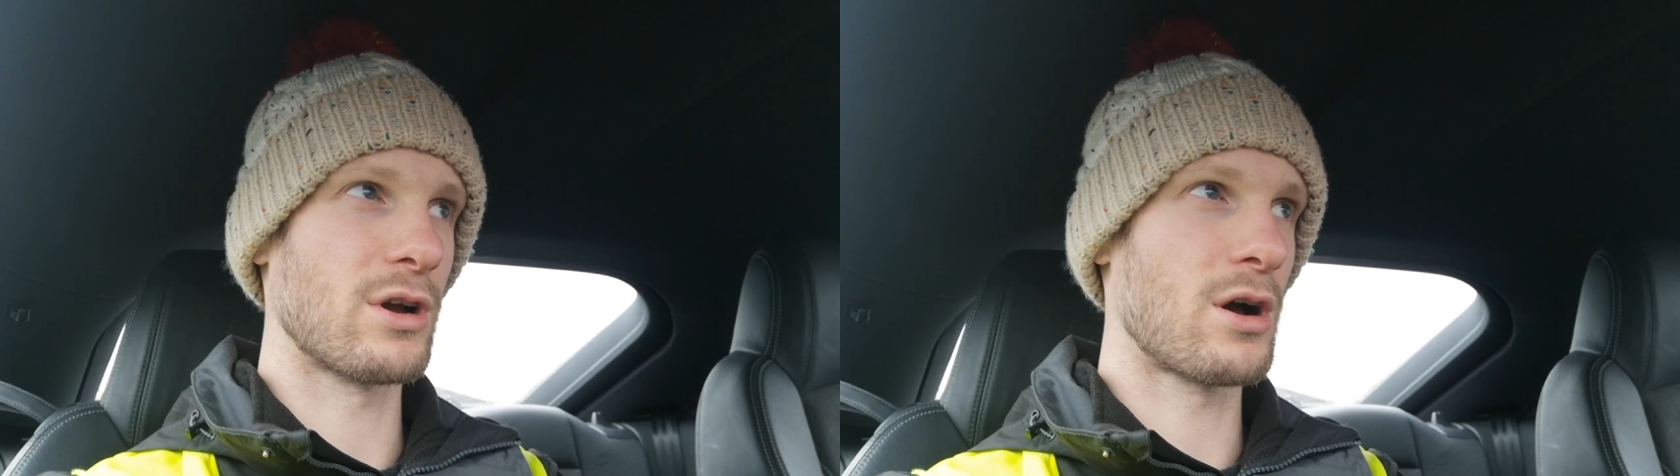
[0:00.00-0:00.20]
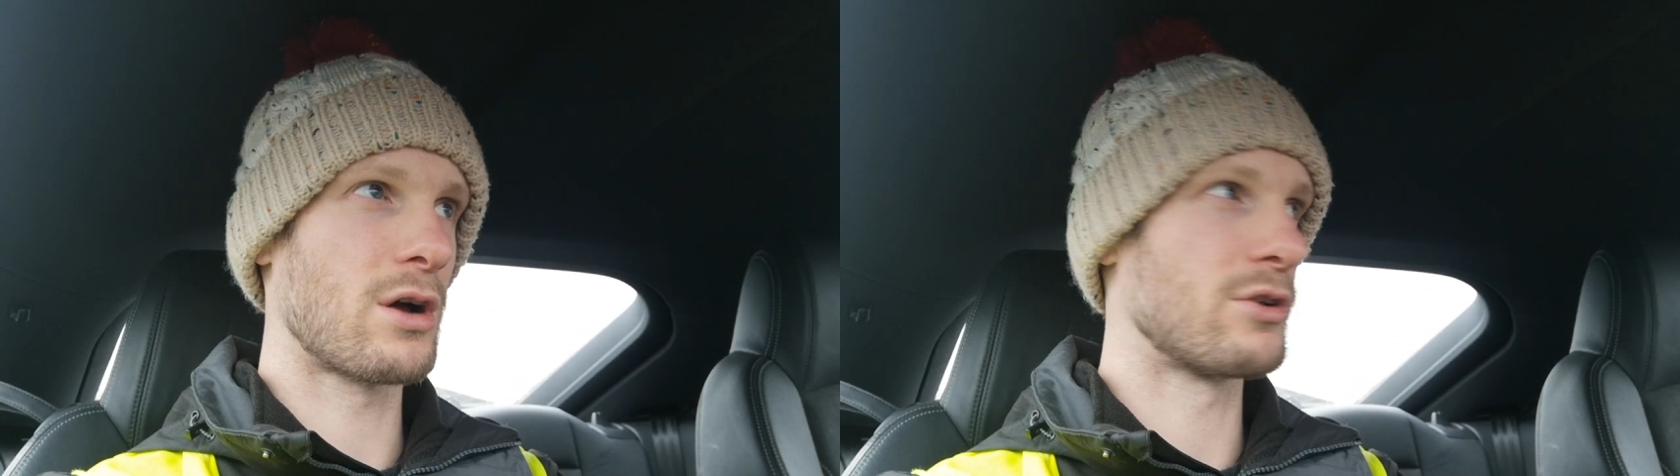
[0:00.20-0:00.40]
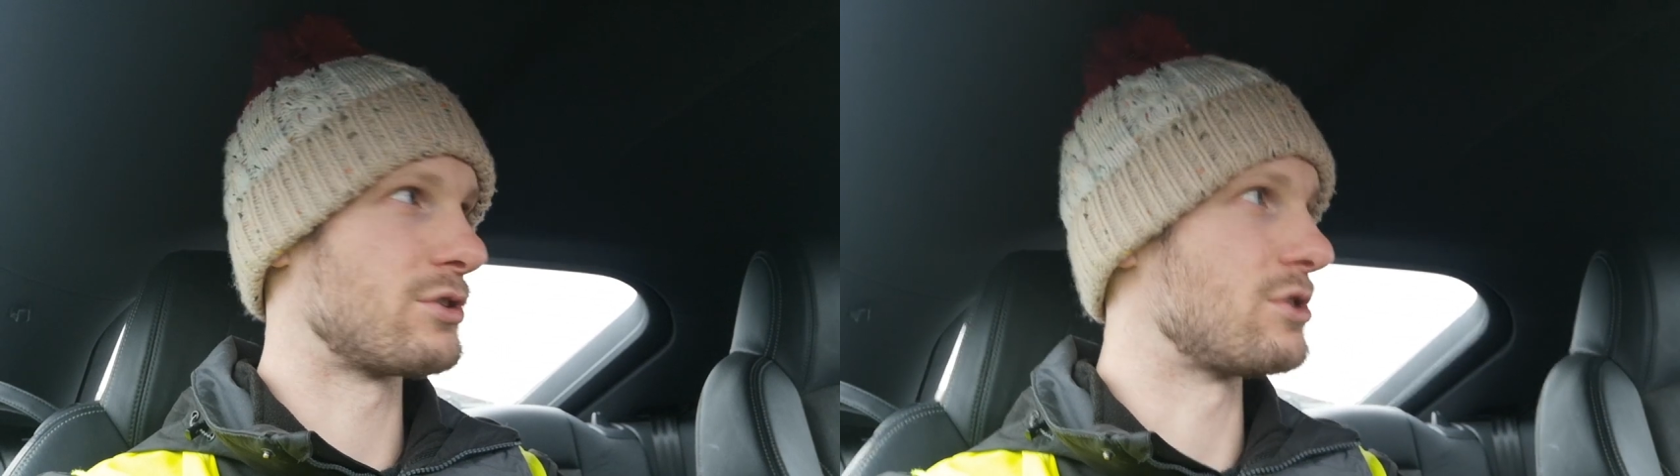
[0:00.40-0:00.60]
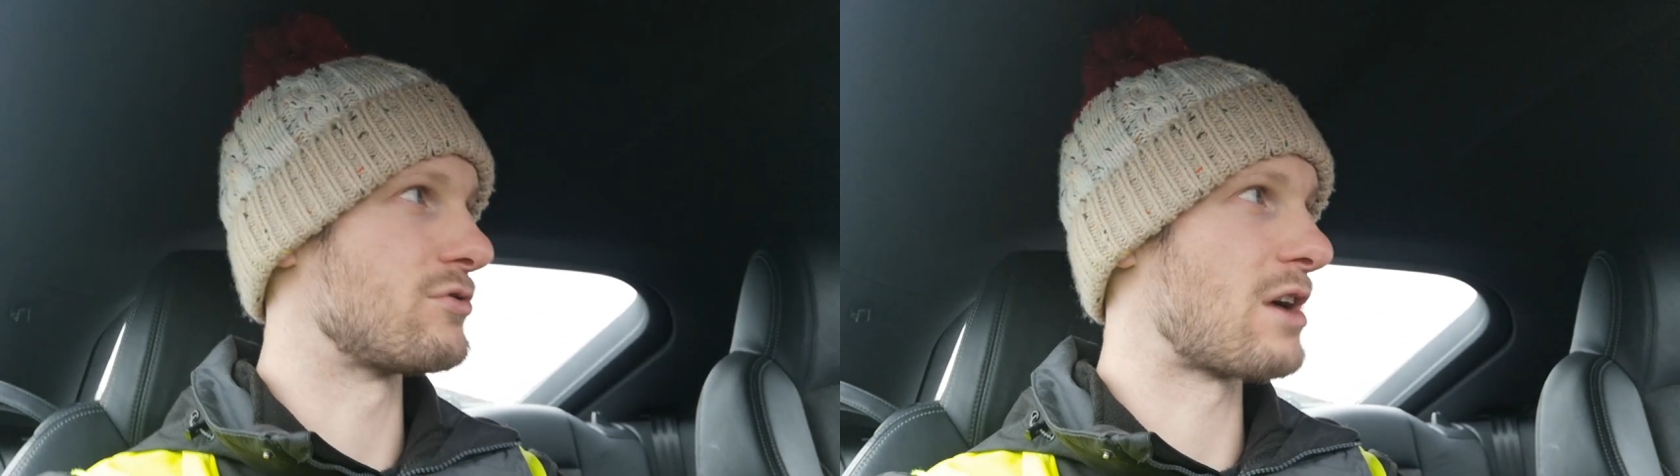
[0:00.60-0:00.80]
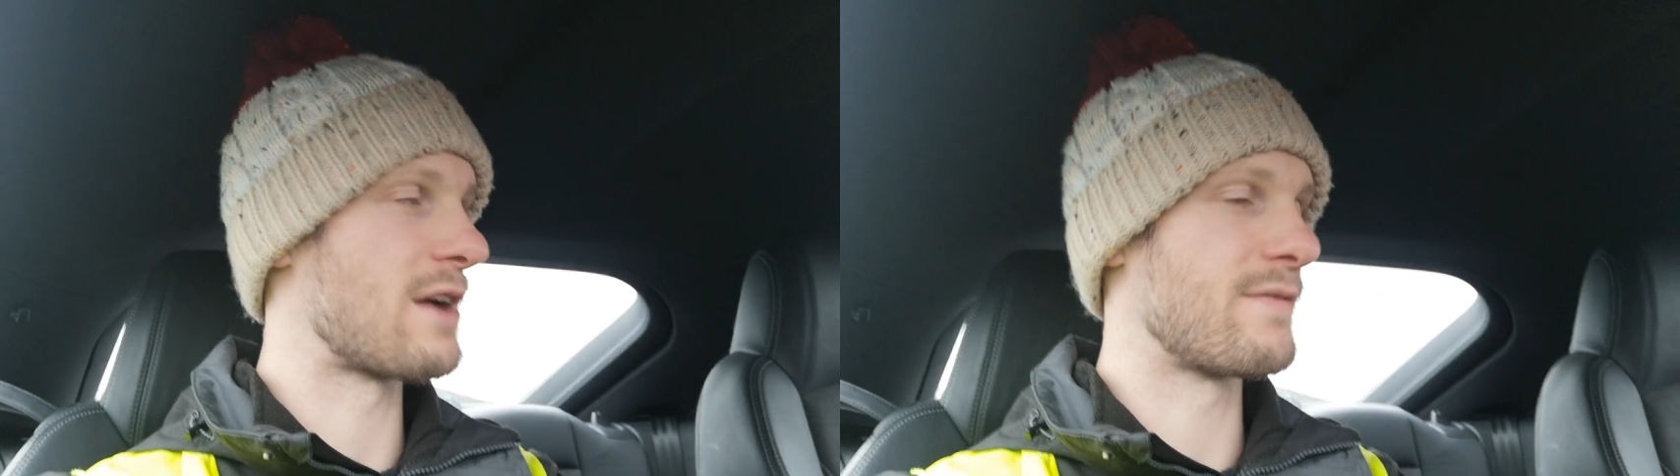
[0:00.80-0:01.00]
corners and you
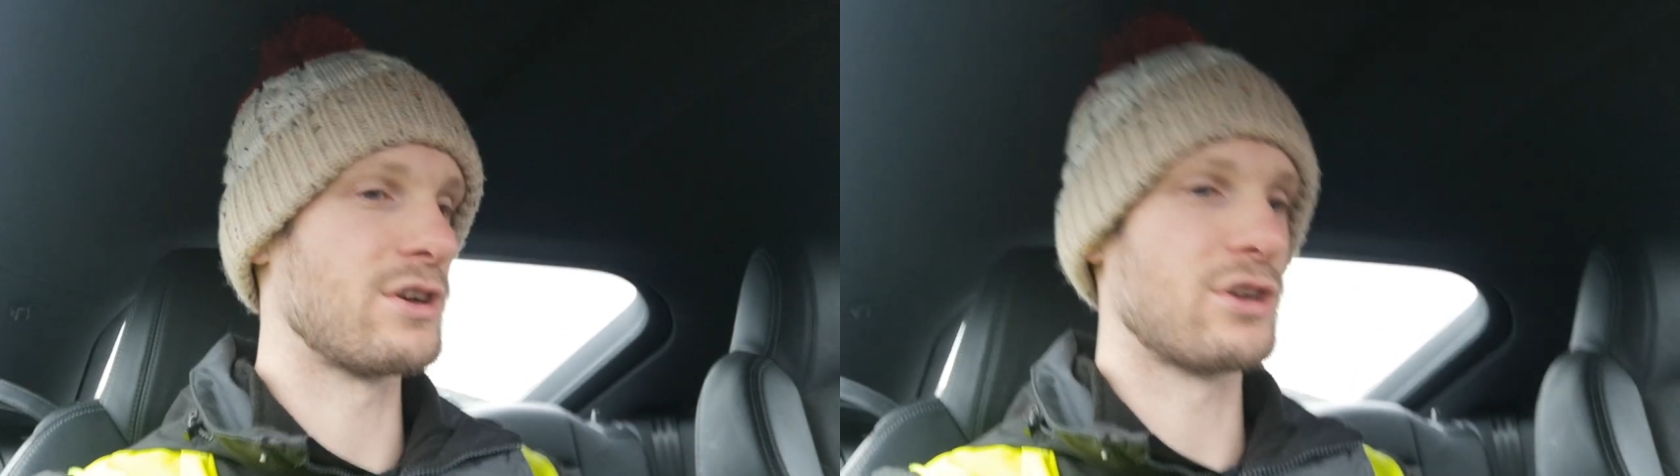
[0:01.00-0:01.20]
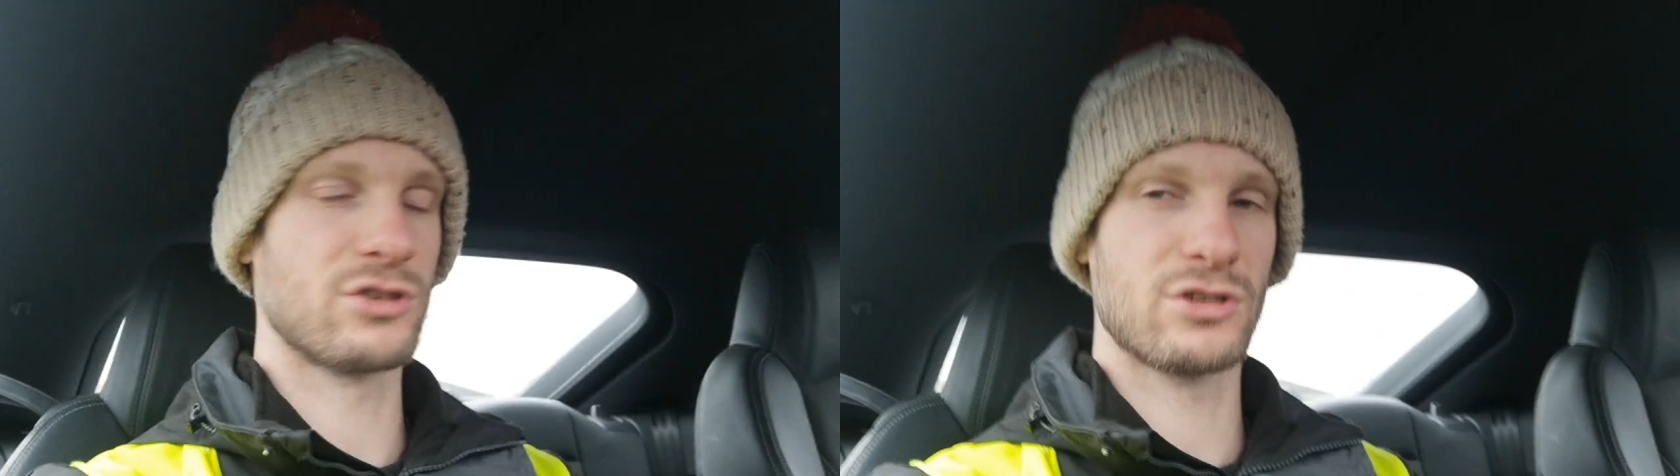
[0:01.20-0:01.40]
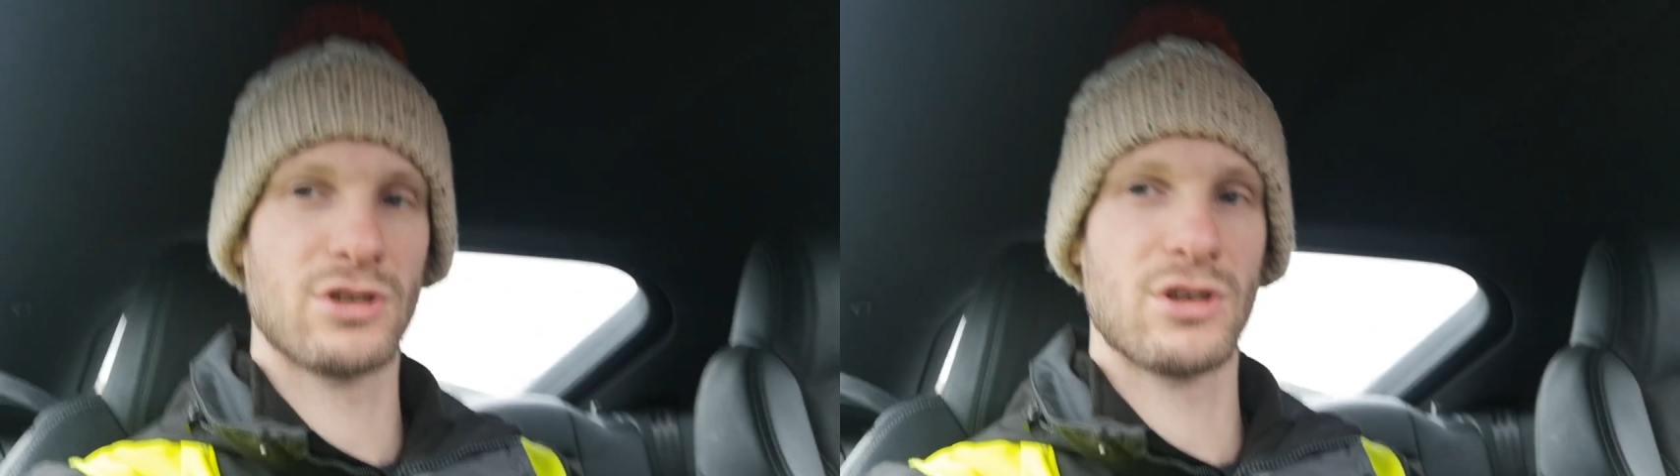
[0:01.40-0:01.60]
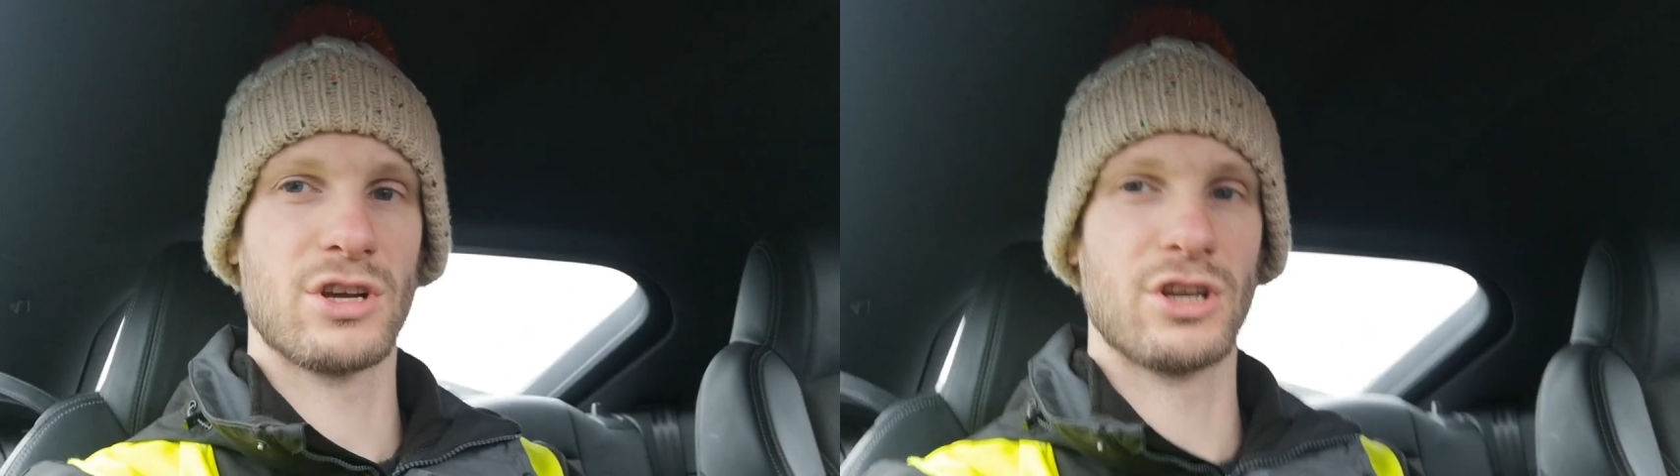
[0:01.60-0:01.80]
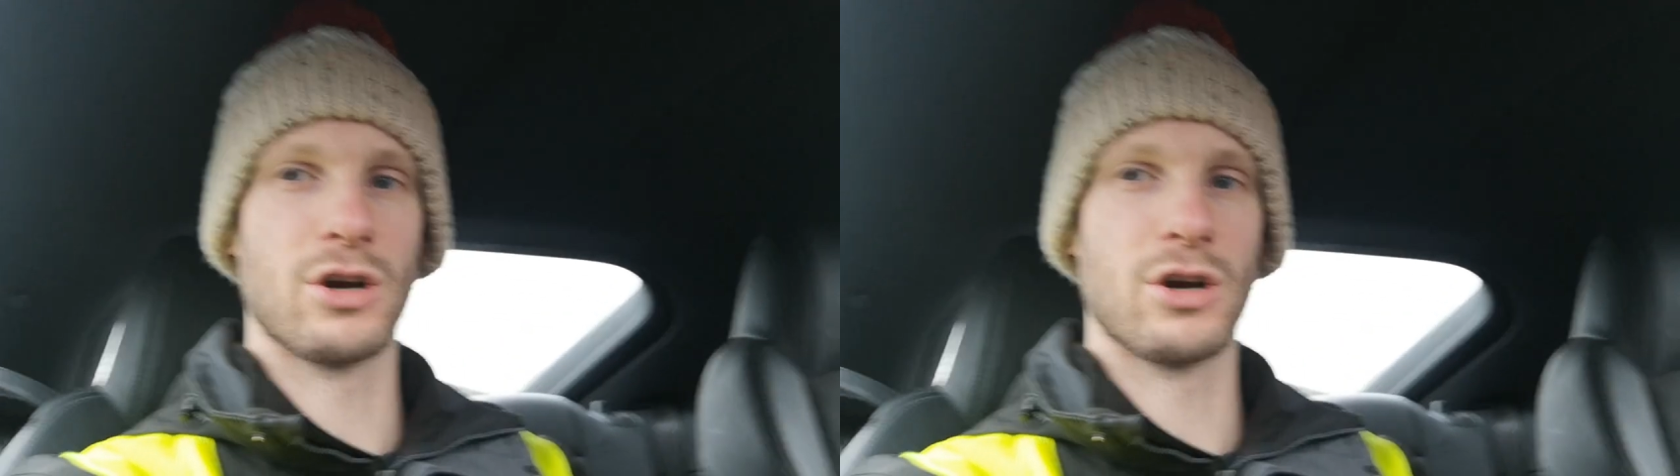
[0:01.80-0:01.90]
drive, and you can just, you